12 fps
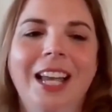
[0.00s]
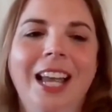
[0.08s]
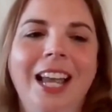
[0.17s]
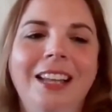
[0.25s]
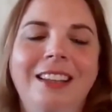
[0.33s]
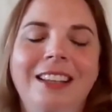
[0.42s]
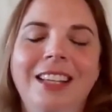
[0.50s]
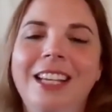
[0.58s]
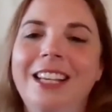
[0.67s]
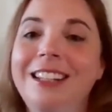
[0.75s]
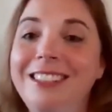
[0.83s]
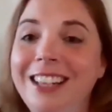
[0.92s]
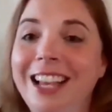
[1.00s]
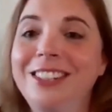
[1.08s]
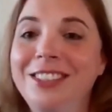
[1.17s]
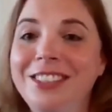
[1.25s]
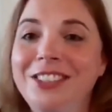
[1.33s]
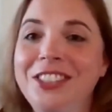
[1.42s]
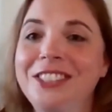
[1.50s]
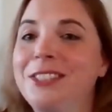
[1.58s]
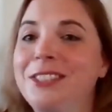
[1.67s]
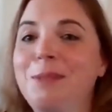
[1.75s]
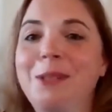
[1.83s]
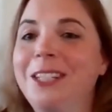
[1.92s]
and it's actually
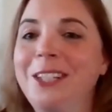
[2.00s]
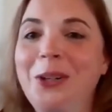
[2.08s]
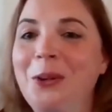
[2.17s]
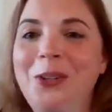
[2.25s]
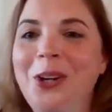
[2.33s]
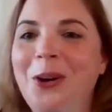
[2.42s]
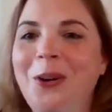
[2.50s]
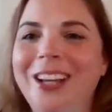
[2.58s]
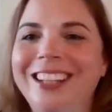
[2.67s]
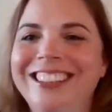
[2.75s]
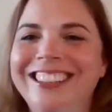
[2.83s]
Jesus, but they don't know it.